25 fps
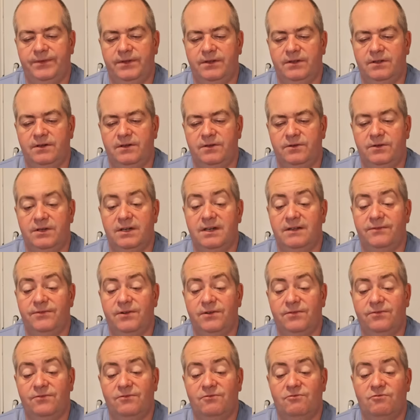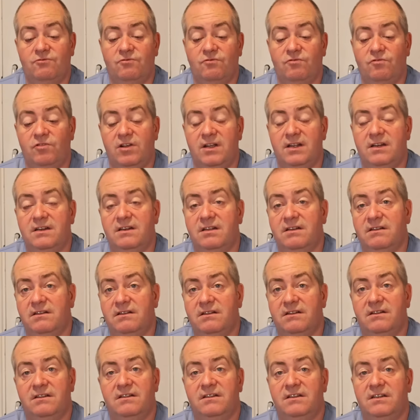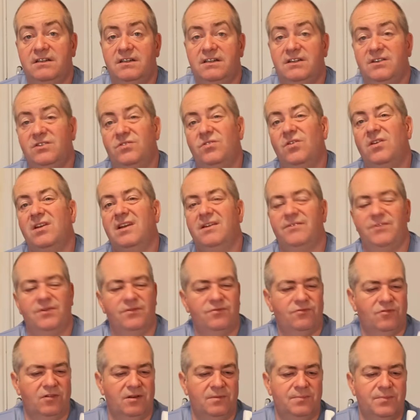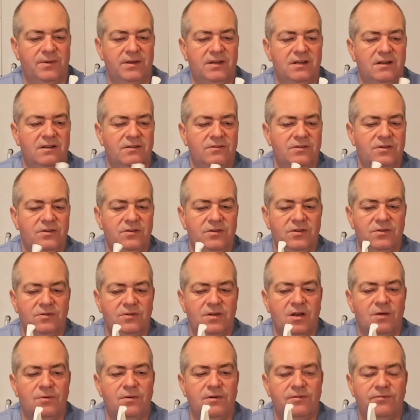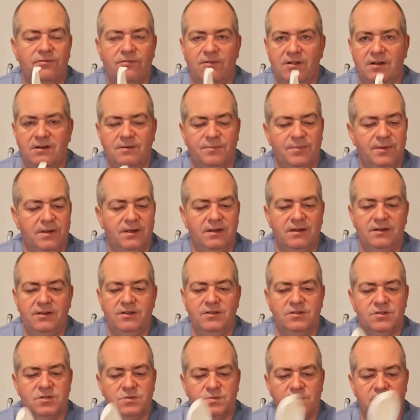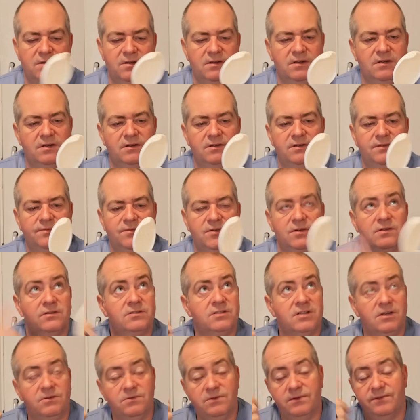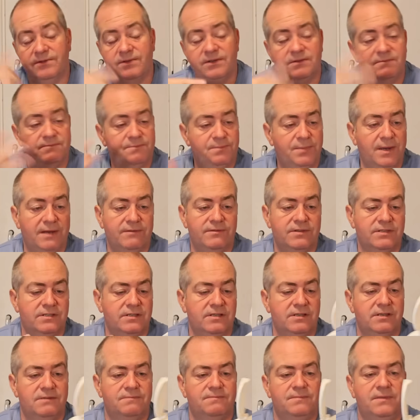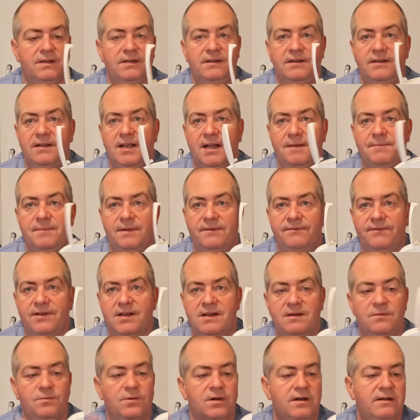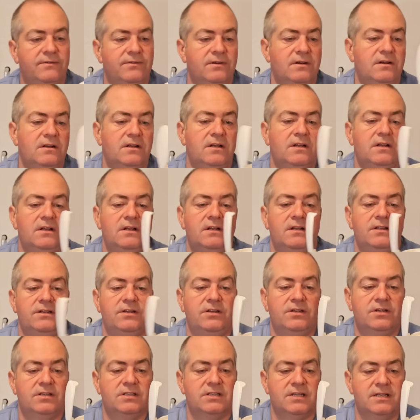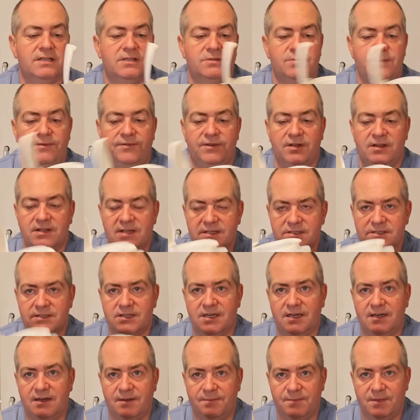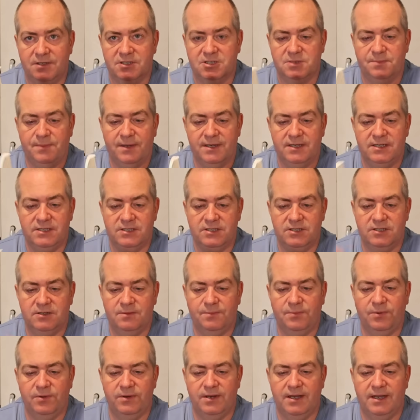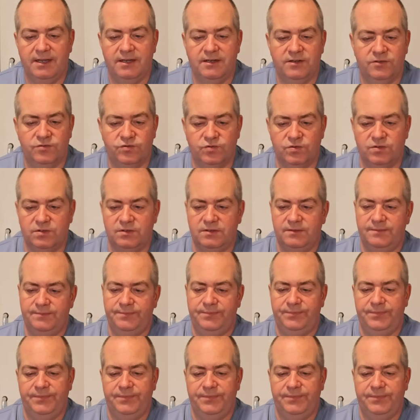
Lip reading: live off grid. Not live off grid, but you go off grid a bit, and you just want to, you've got solar and batteries in your camping van, whatever. You could take this with you. It doesn't take up much space. You could put that in a drawer,